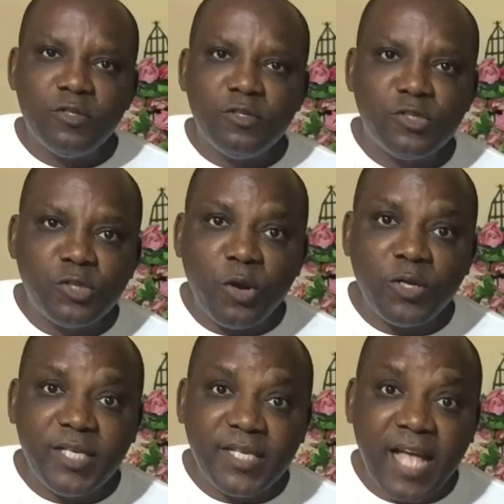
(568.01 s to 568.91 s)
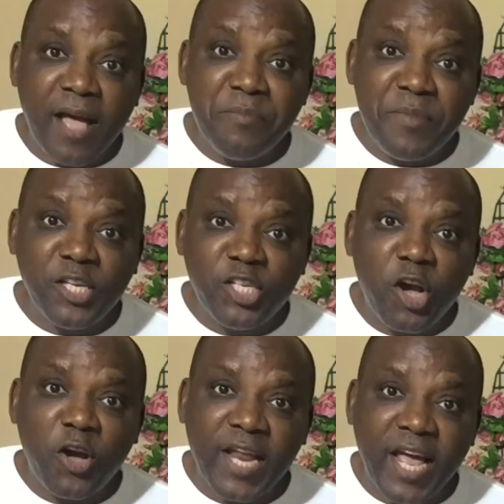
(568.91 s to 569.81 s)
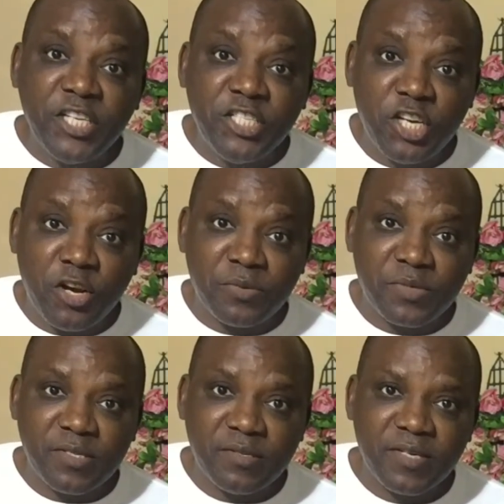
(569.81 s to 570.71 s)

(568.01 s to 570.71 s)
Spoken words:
So these are major online jobs